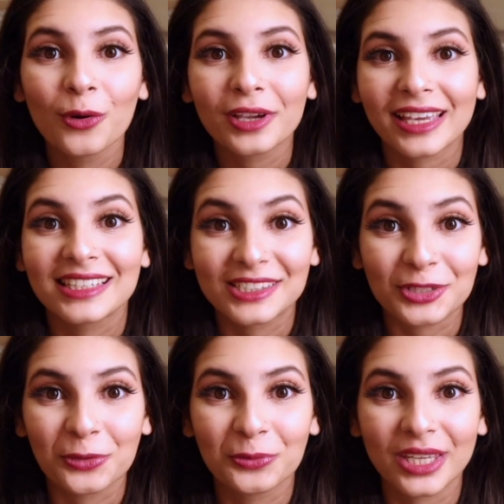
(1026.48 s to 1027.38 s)
Okay,
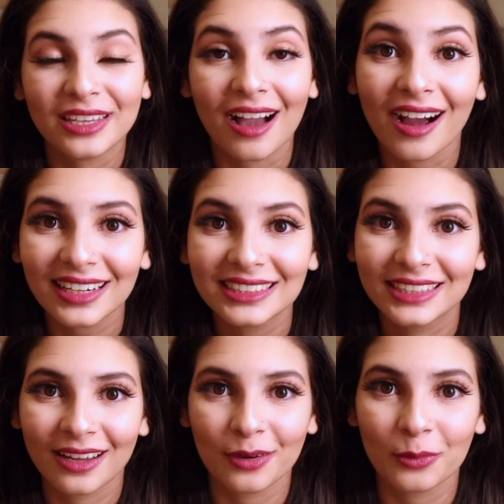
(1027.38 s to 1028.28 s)
so we are
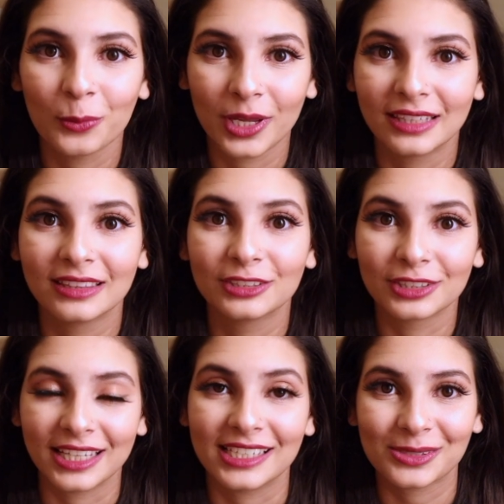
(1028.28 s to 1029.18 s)
done with
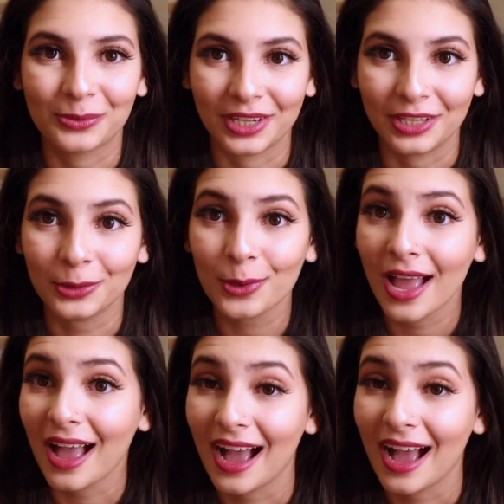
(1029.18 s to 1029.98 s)
today's video.